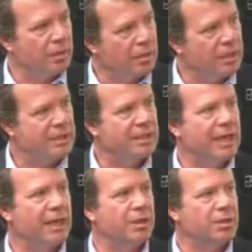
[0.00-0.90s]
on early
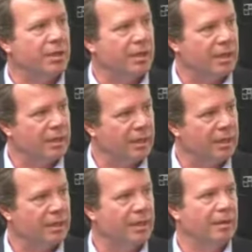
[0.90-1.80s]
stage,
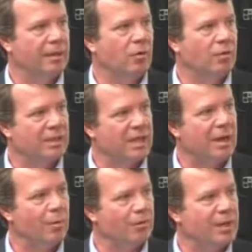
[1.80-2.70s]
and over
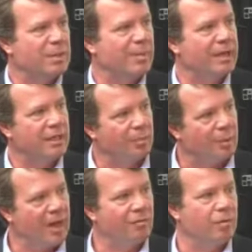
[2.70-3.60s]
time, we've expanded the
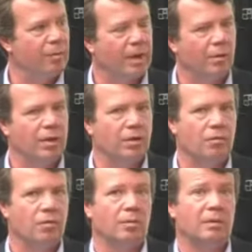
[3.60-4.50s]
platform. Now we
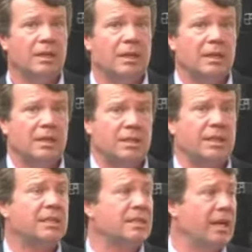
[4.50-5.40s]
go from
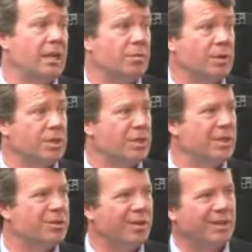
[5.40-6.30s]
seed stage, which is
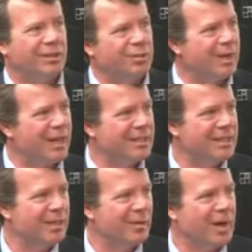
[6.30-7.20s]
literally the 2 guys
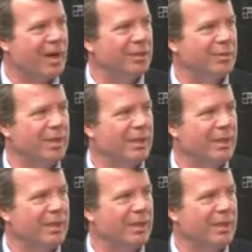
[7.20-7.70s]
in the garage with